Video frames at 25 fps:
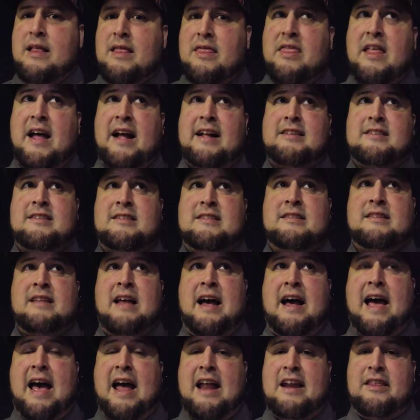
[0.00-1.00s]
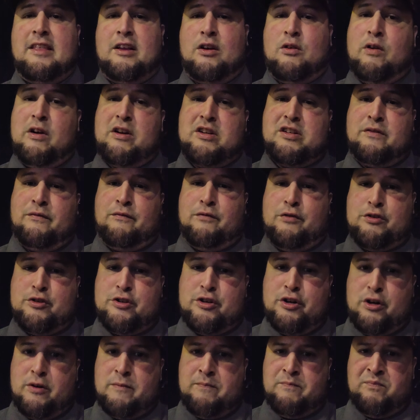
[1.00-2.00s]
That's not out of the question for
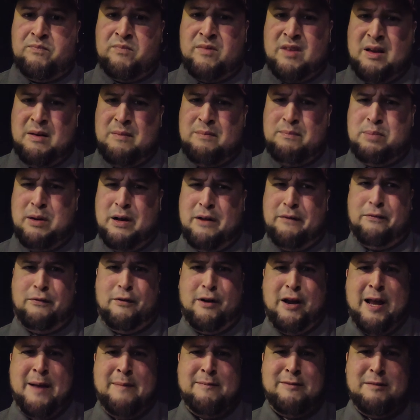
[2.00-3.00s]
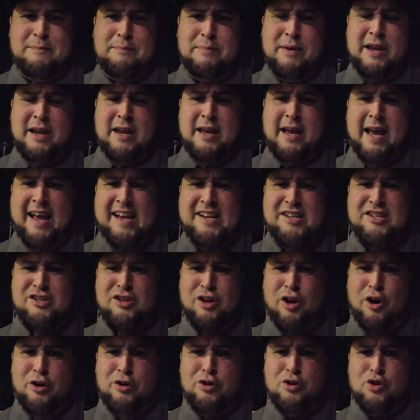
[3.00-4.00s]
sure. But for him to be a
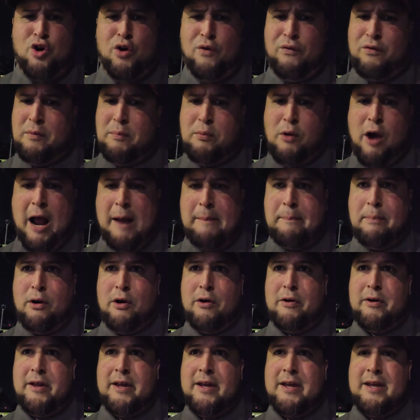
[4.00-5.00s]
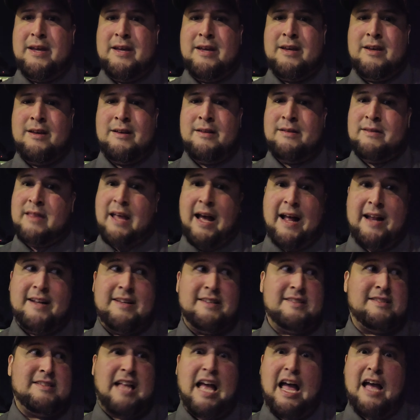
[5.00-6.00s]
starter over Brock Purdy, that
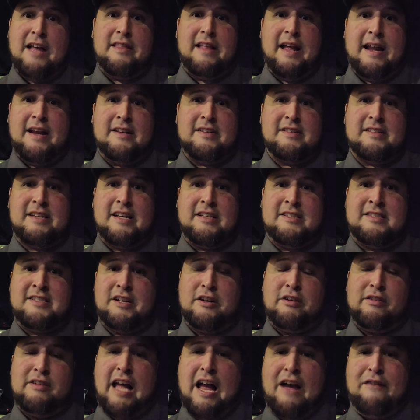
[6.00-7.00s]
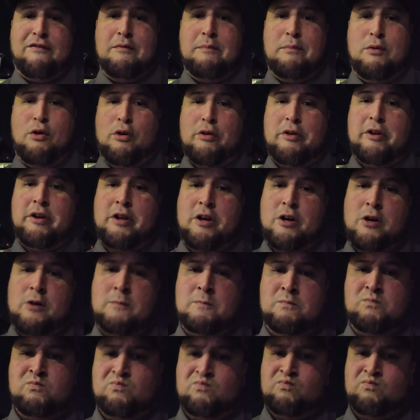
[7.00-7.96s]
is considered laughable, you know?